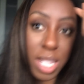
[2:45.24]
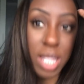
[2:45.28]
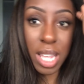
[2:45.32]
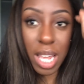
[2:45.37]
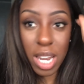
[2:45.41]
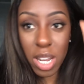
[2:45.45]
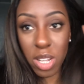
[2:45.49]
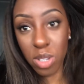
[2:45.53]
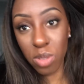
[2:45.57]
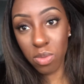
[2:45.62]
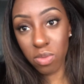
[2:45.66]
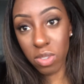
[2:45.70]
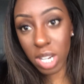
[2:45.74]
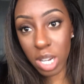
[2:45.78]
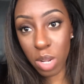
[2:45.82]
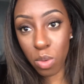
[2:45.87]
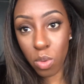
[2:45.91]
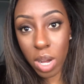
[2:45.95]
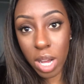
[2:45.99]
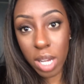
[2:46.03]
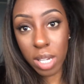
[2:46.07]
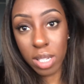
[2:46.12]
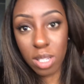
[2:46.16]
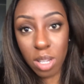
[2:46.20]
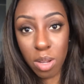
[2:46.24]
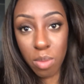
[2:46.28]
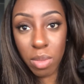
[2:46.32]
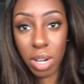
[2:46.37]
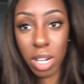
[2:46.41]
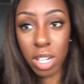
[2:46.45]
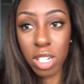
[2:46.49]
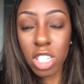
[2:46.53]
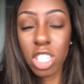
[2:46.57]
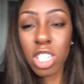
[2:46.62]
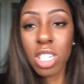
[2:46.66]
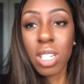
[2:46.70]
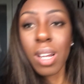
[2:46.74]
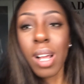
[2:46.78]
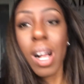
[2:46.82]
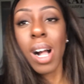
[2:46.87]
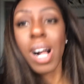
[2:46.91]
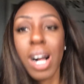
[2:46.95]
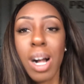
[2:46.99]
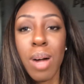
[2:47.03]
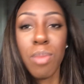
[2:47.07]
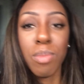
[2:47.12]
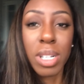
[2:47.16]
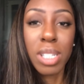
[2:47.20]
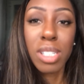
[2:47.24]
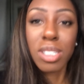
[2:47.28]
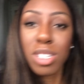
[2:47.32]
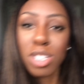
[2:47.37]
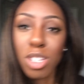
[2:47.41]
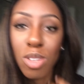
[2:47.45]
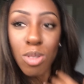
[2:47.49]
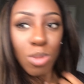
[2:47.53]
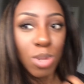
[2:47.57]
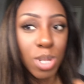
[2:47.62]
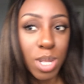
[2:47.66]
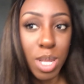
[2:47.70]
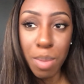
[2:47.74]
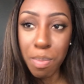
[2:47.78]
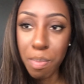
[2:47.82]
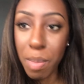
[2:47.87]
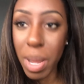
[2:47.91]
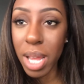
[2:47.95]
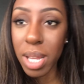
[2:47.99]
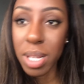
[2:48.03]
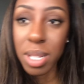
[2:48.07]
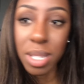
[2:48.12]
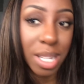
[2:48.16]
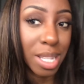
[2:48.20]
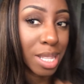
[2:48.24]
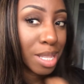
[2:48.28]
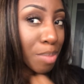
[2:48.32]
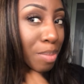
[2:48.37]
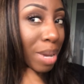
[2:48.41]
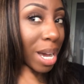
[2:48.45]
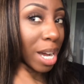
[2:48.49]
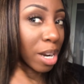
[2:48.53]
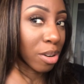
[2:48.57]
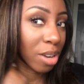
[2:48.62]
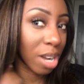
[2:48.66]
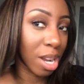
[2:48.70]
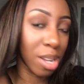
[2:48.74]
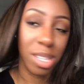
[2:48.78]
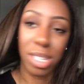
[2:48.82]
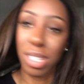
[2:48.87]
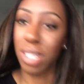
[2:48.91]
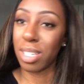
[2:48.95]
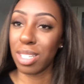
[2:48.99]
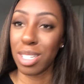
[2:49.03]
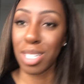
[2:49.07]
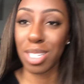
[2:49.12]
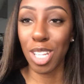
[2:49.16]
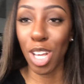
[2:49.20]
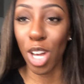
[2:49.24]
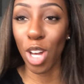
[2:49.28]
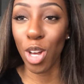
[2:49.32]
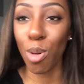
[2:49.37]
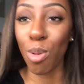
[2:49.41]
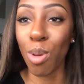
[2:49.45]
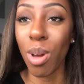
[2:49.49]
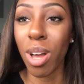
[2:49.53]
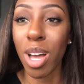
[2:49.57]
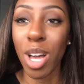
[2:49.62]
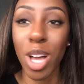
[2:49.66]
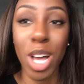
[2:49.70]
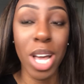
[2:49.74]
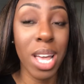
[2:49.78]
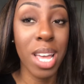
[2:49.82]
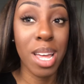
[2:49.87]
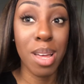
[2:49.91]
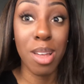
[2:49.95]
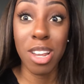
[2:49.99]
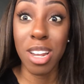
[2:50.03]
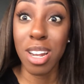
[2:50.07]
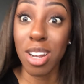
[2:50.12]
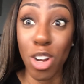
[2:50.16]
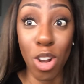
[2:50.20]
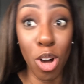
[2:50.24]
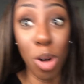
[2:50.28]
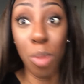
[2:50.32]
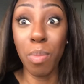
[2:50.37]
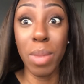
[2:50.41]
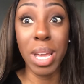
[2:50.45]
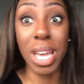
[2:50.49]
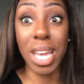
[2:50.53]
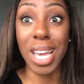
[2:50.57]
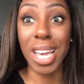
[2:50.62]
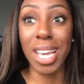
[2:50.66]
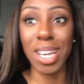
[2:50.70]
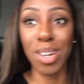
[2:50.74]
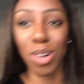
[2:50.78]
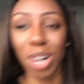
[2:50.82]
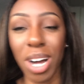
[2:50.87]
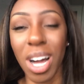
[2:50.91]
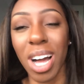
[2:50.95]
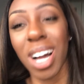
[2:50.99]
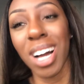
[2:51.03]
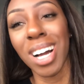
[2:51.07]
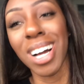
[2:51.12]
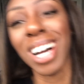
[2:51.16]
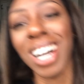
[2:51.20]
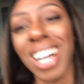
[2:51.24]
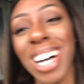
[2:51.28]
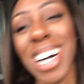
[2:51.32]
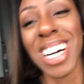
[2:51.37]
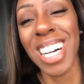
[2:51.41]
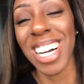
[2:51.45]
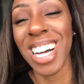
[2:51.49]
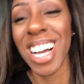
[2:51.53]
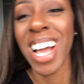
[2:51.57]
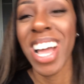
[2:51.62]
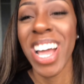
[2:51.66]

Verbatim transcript: that doesn't really work so much. Excuse the mess in the background, this is so not me. But